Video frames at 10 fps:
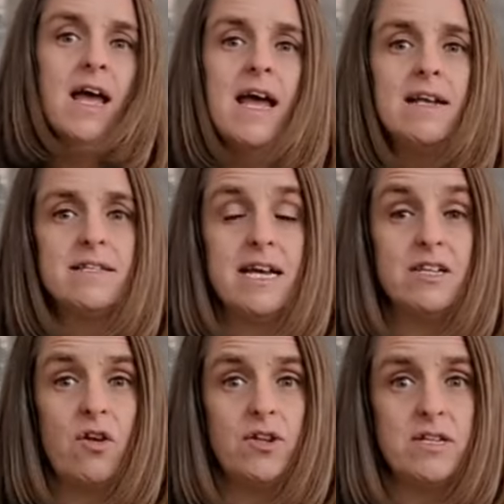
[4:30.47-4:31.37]
it says
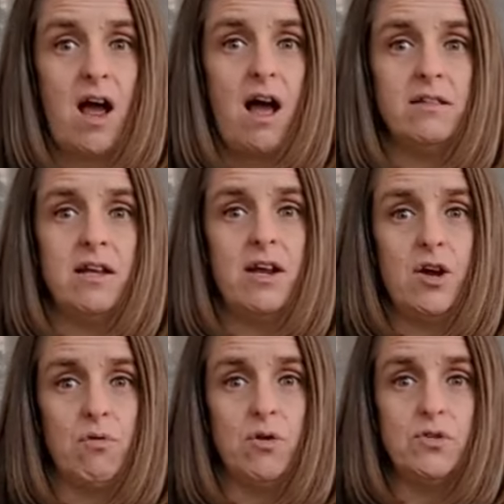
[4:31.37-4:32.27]
on the tag that it
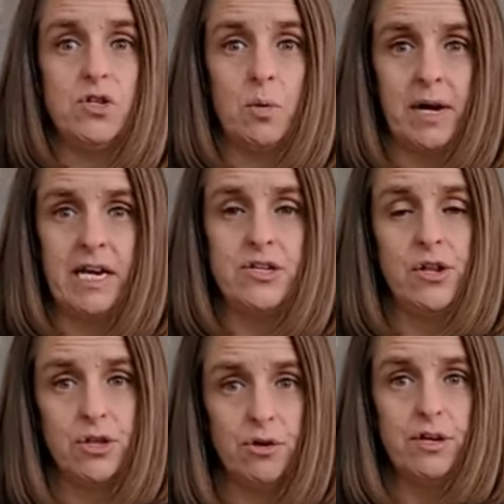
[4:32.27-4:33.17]
grows 20 to
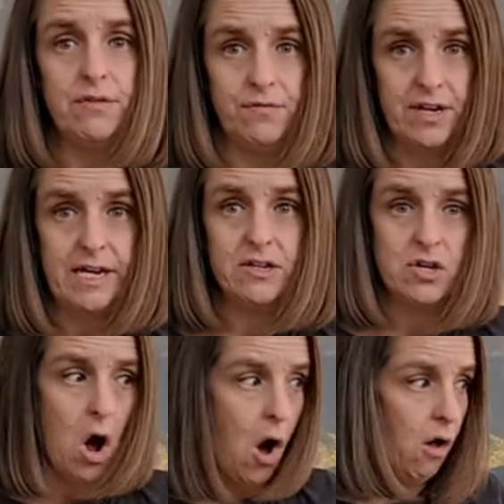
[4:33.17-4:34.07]
30 feet
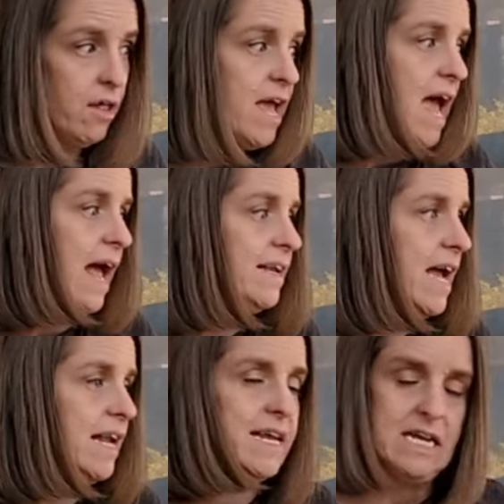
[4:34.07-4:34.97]
tall, and
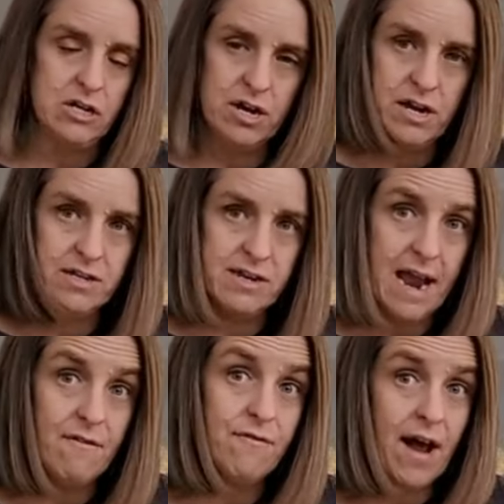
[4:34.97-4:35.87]
yet here is
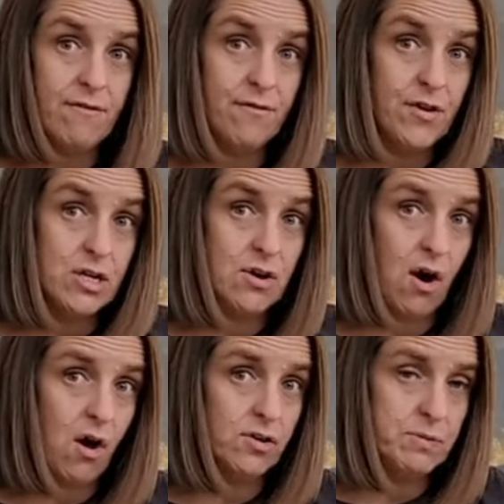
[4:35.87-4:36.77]
a 5-foot
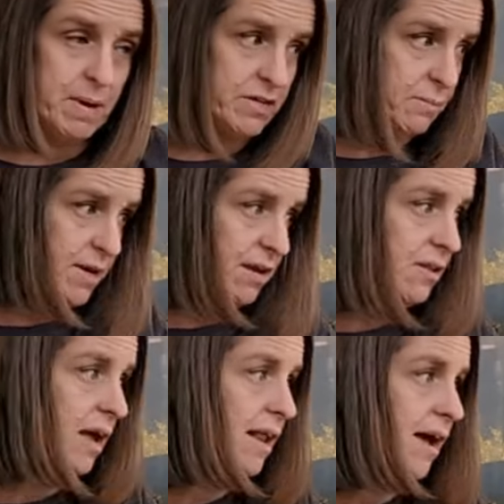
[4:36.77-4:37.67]
tall specimen
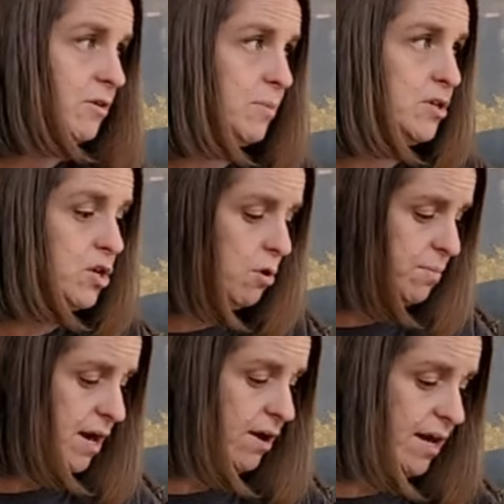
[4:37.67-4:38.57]
that has been
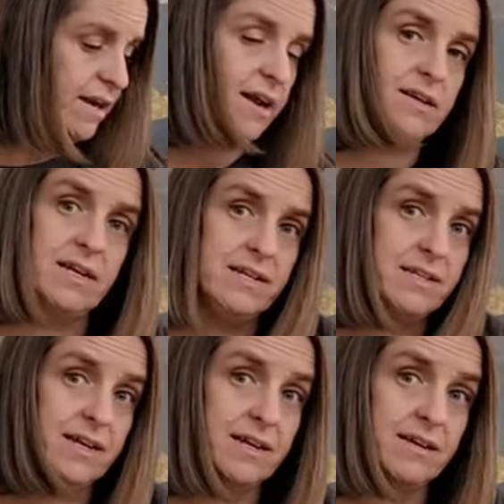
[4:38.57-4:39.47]
topiaried and is
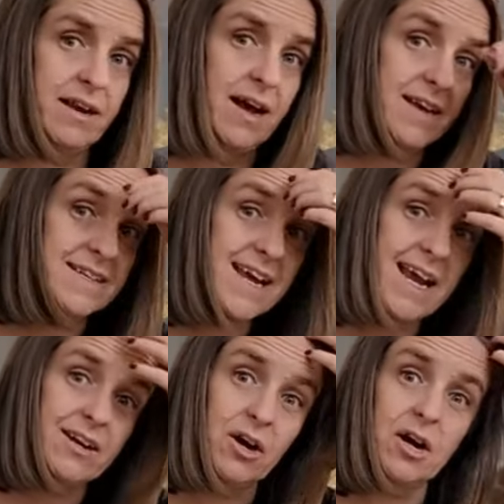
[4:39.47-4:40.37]
in a
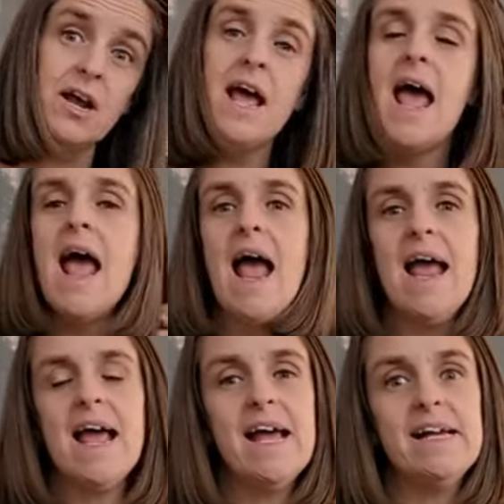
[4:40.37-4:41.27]
container,
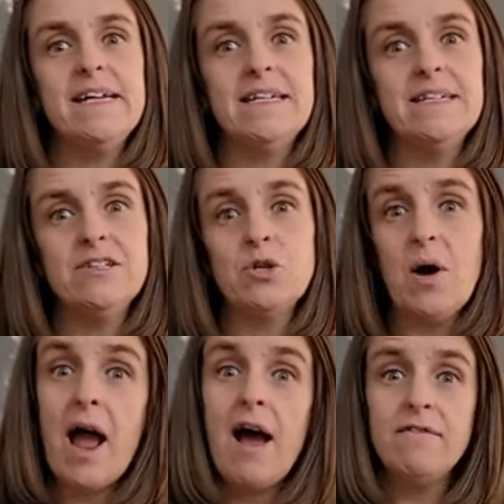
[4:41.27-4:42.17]
and so I
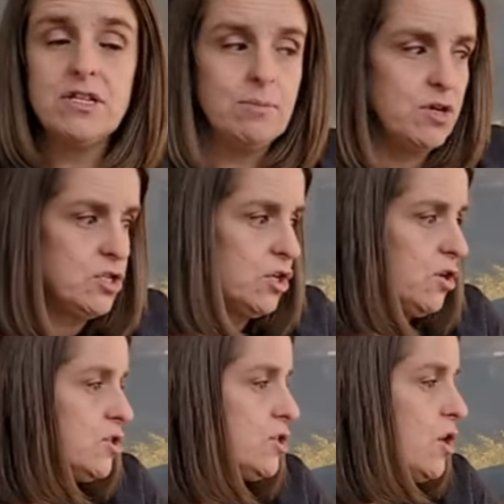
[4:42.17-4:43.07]
have some
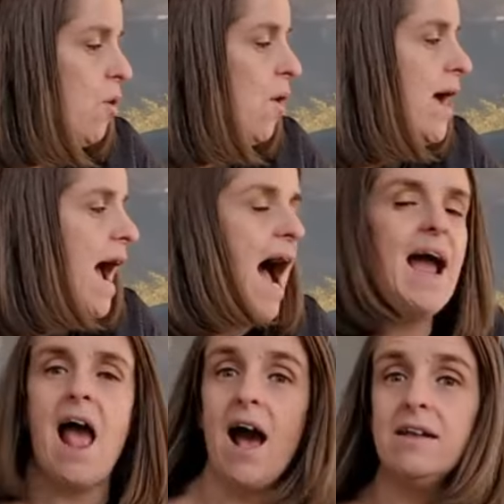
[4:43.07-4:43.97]
concerns. So
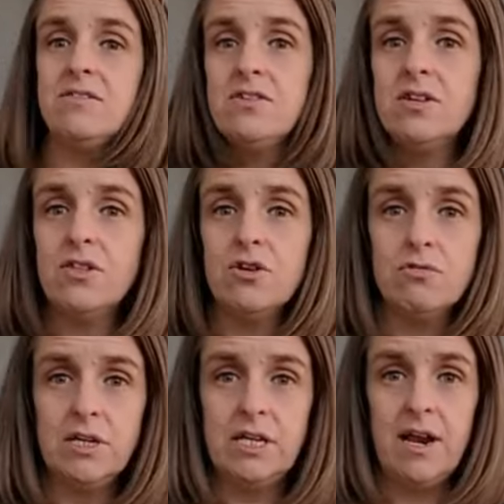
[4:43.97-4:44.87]
I asked the
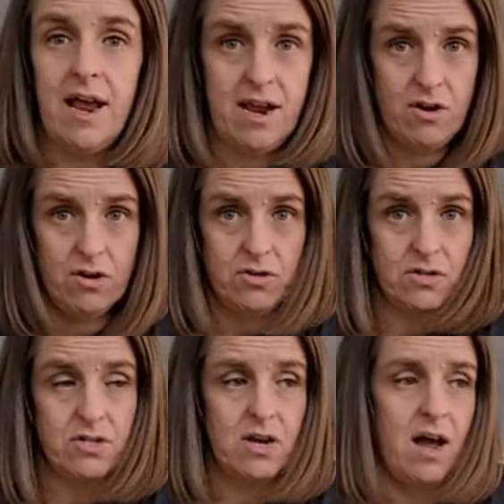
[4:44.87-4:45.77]
Green Acres